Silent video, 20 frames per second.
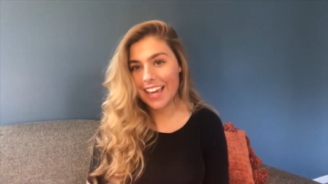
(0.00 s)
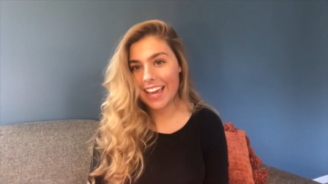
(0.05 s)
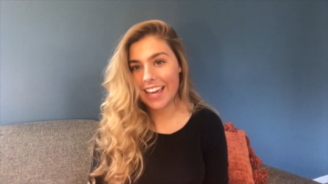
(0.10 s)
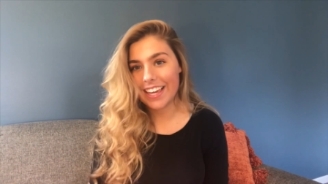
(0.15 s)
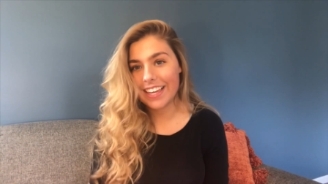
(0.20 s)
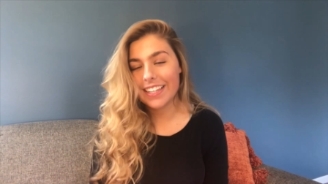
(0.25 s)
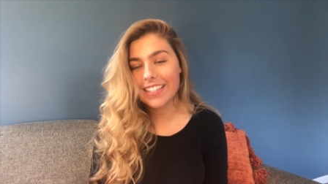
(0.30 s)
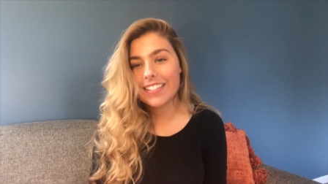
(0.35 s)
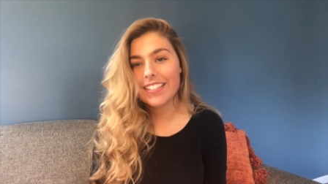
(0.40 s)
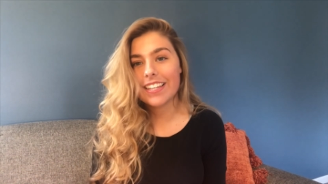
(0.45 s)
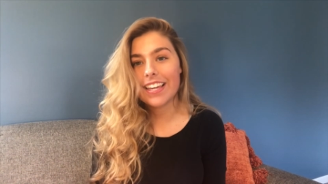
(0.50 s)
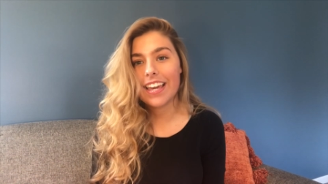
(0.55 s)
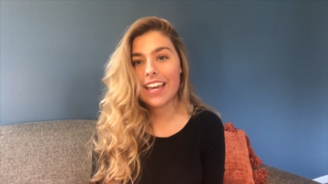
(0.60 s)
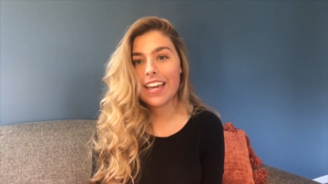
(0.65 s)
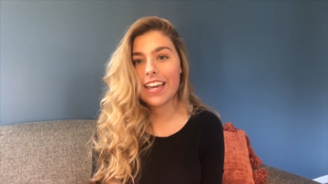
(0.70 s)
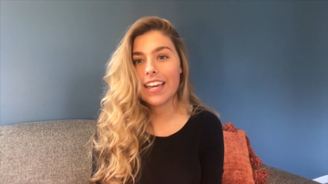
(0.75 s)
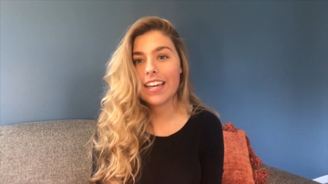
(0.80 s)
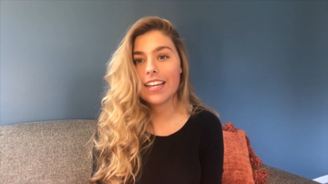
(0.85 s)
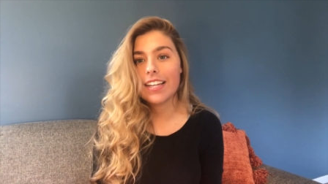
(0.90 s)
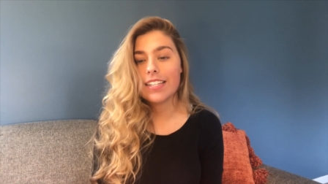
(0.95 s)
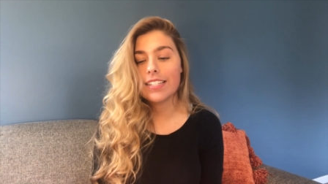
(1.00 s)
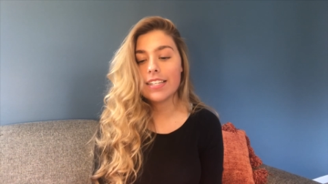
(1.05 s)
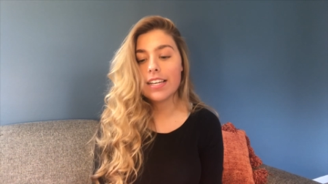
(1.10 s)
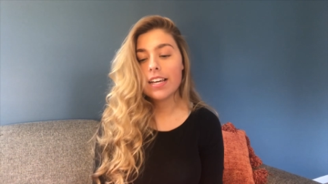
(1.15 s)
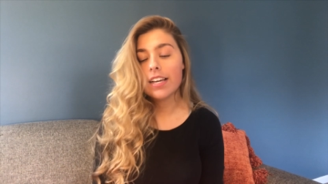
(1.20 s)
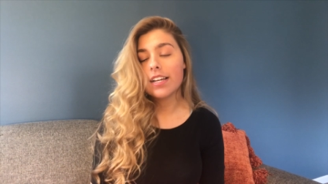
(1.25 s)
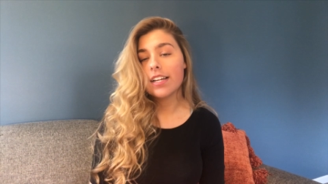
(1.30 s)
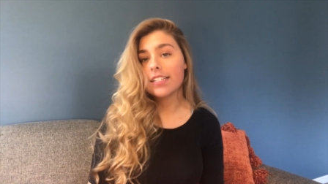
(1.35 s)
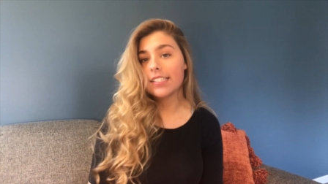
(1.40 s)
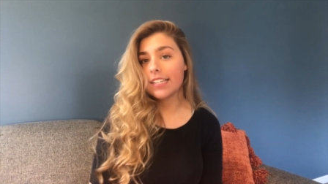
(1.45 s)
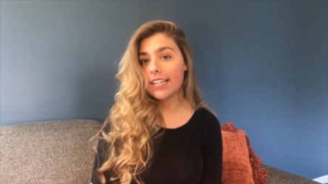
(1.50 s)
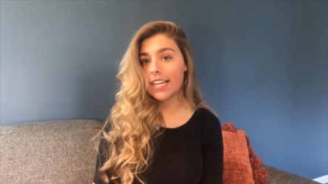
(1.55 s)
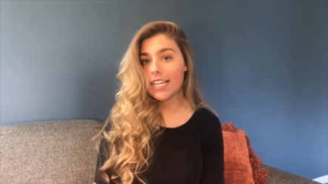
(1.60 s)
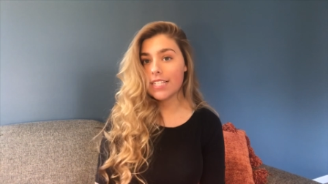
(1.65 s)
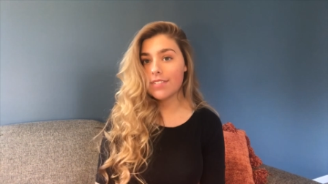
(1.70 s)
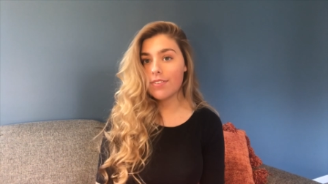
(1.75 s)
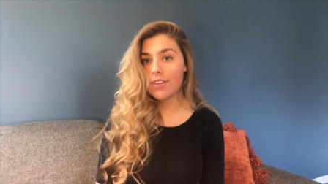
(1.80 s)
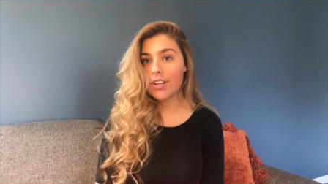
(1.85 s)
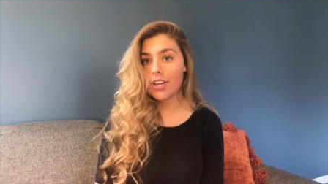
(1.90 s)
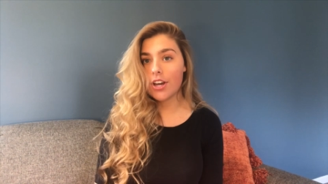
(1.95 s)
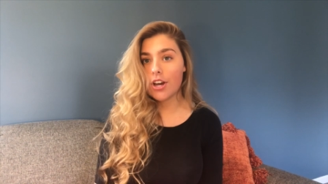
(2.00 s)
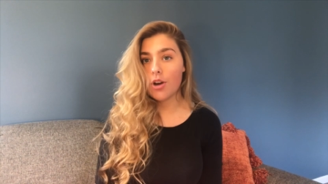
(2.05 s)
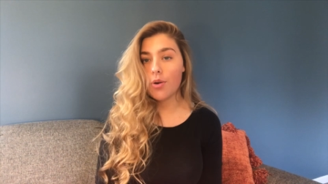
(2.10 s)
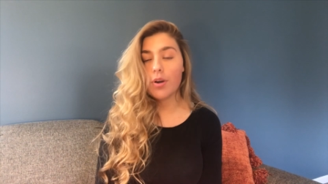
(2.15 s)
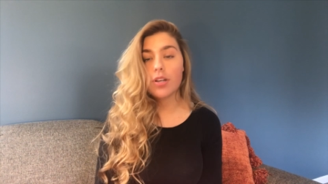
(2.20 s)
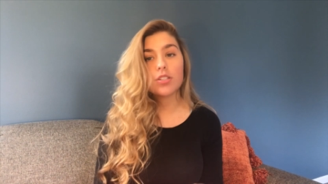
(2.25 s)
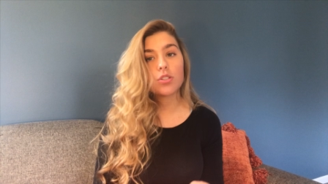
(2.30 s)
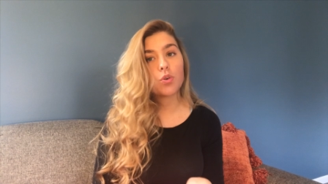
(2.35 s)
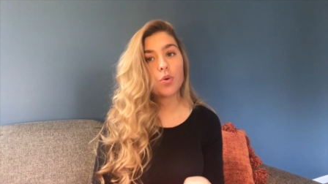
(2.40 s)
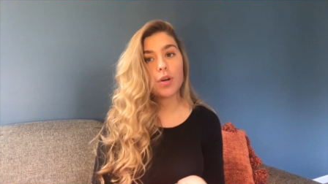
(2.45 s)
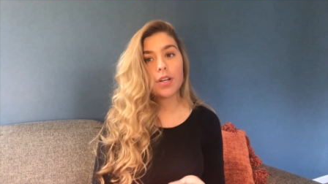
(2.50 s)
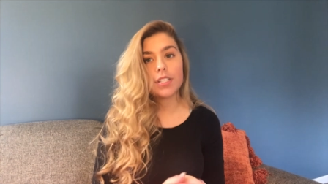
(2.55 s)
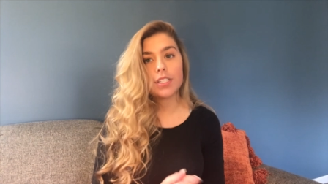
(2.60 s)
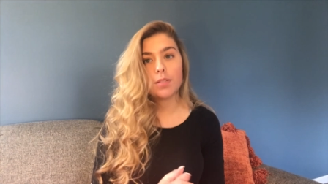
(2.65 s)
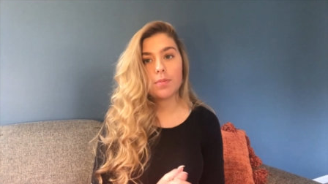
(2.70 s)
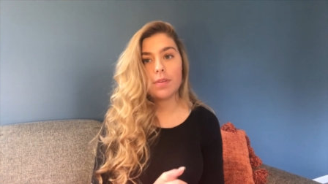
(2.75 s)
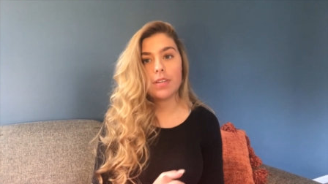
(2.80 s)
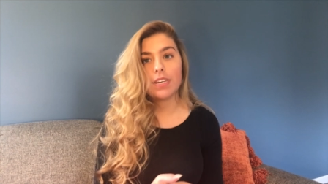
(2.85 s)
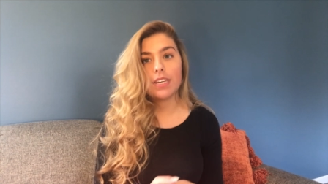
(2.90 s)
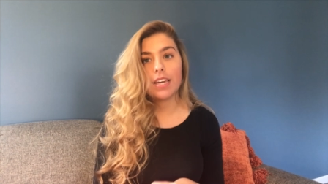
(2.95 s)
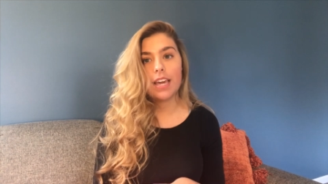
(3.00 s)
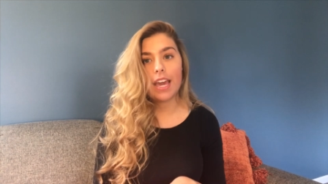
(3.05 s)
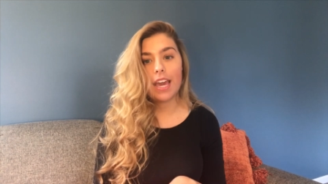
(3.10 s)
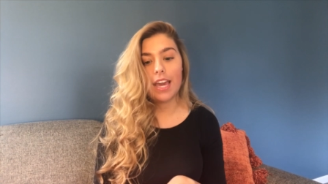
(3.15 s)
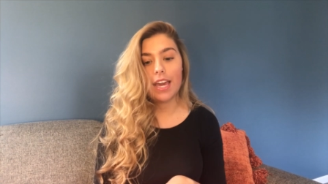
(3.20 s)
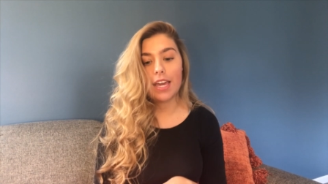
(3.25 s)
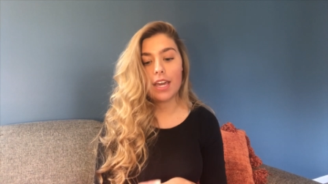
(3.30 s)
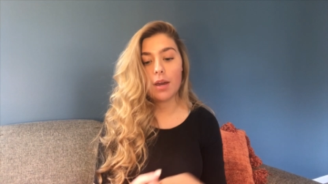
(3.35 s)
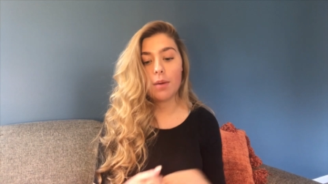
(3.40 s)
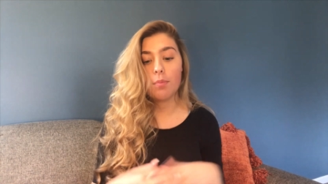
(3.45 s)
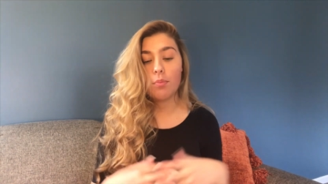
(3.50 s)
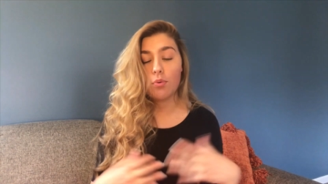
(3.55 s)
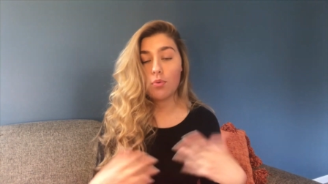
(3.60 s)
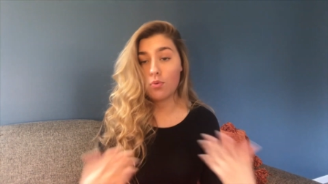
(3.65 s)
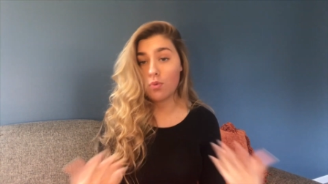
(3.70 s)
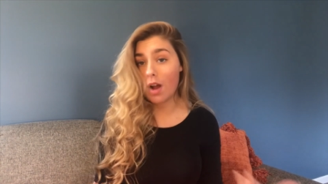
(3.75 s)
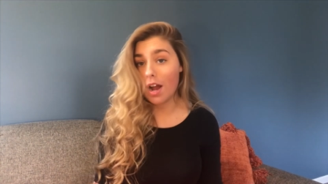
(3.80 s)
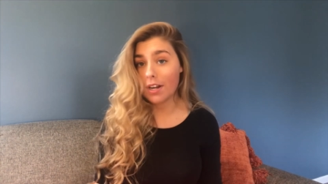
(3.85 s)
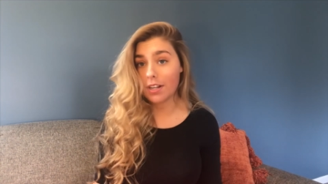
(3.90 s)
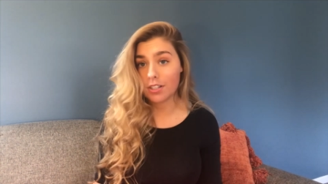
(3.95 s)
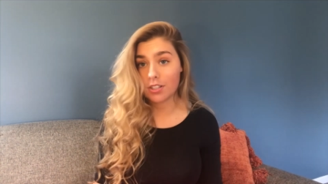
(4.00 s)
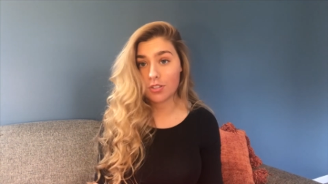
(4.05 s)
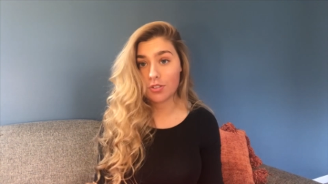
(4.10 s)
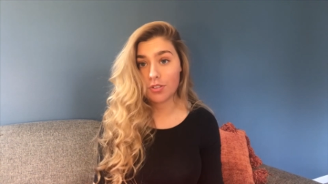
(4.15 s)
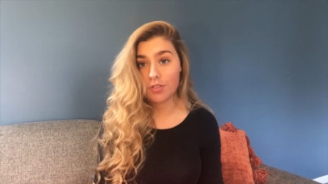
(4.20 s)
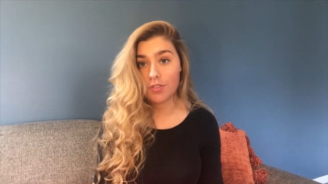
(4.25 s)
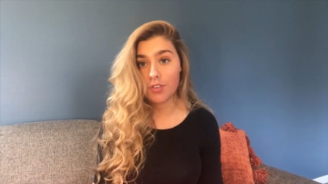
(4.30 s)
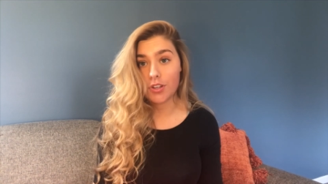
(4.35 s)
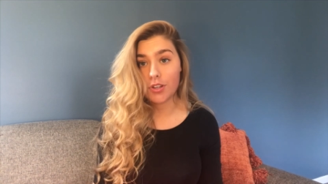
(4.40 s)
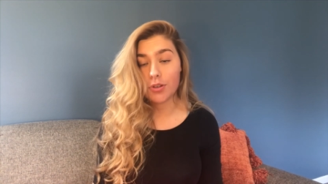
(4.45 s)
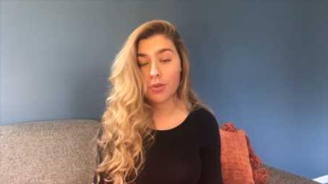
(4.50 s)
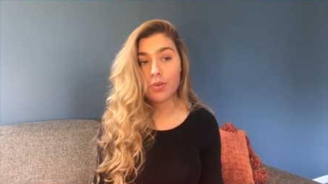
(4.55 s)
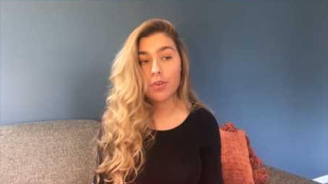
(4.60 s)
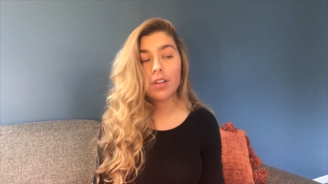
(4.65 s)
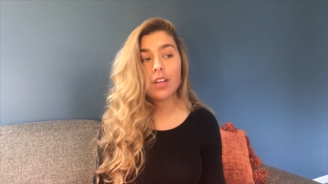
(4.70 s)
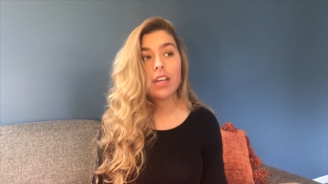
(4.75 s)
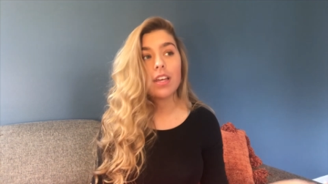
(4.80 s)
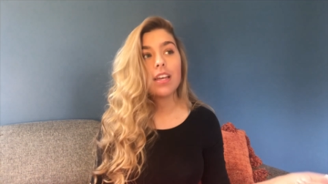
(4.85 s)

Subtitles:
Kate, and today's video is going to be a product review.